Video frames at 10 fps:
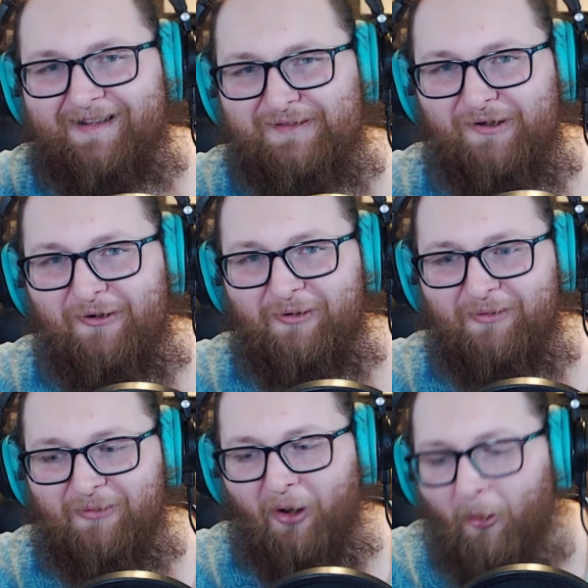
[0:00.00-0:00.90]
so
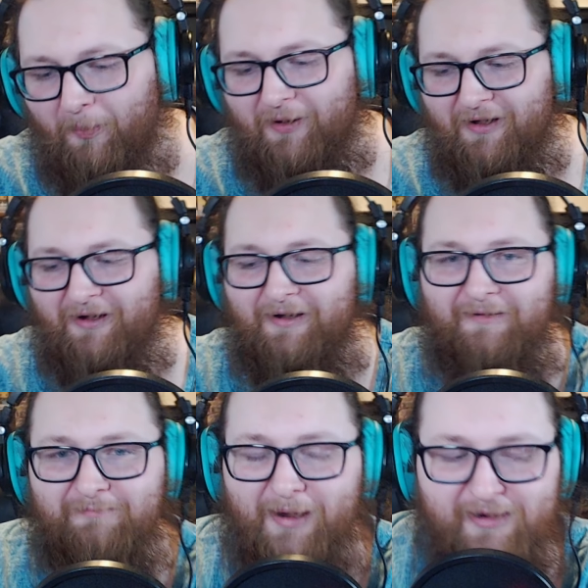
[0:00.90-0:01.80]
we're hoping to
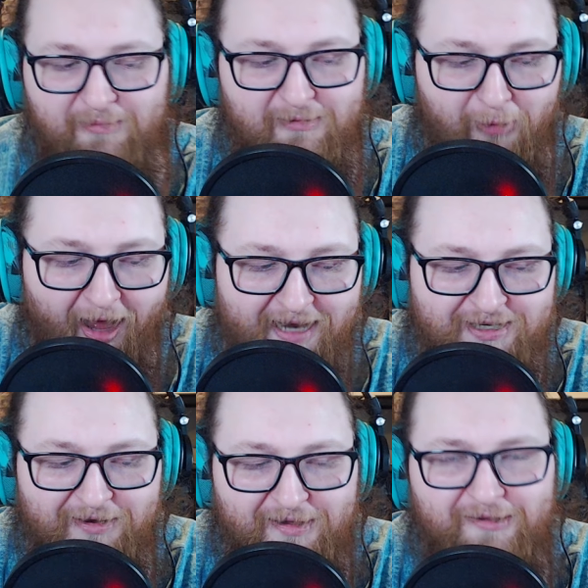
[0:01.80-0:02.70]
make some
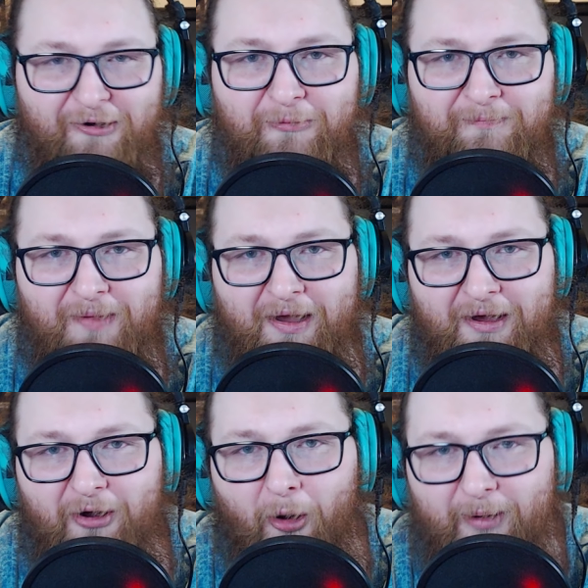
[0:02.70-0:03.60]
splashes. So
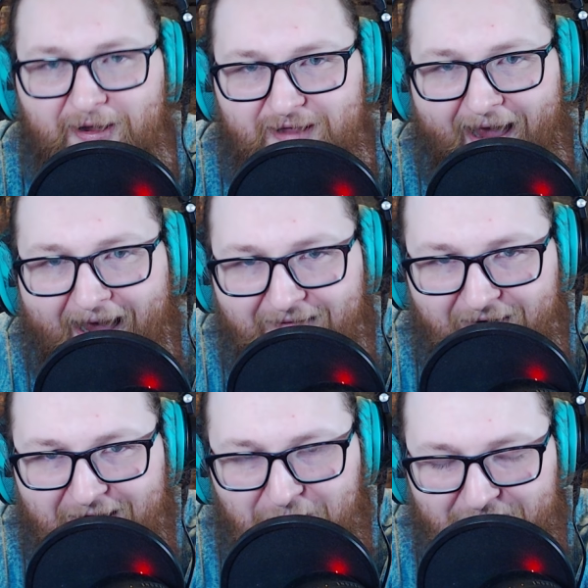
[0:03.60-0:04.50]
hope you guys have
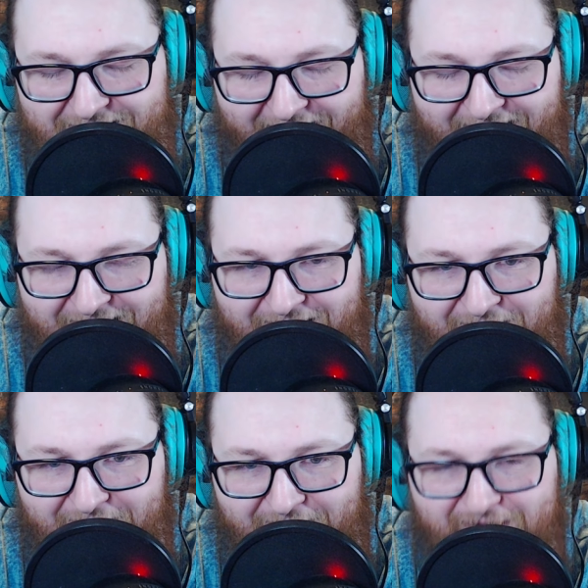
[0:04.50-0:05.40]
a good day.
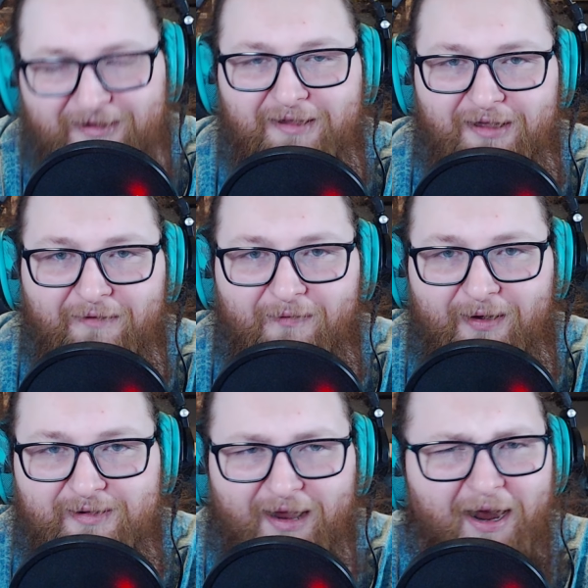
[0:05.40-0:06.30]
Stay safe,
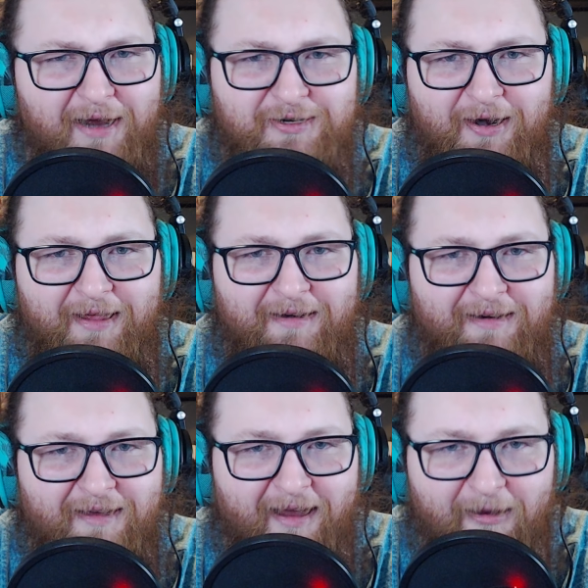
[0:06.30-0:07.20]
stay hydrated,
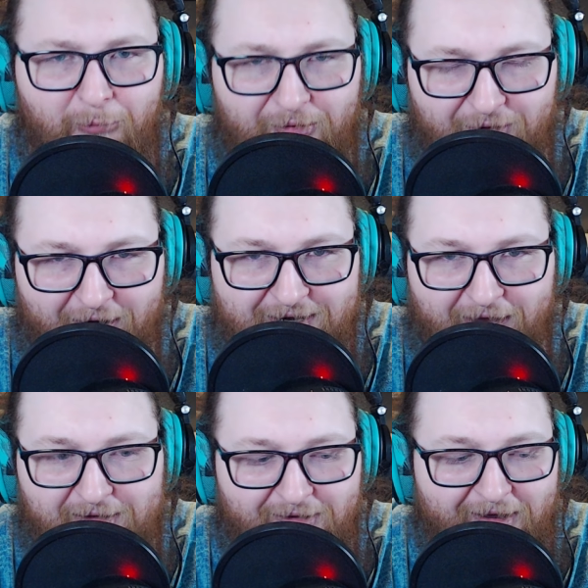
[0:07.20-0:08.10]
and we'll talk to you
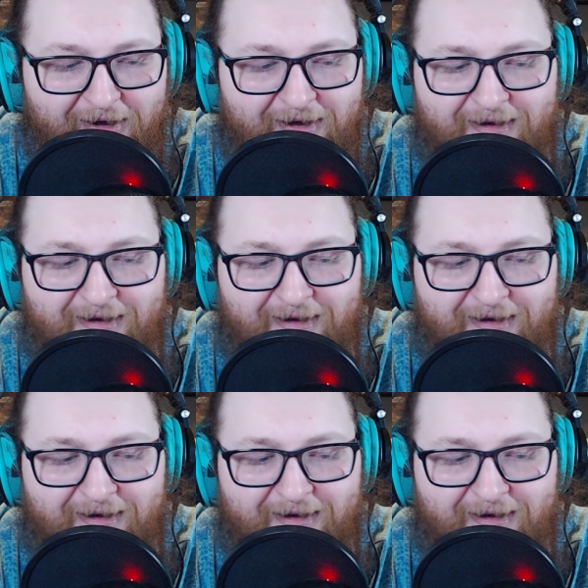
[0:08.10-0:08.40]
guys later.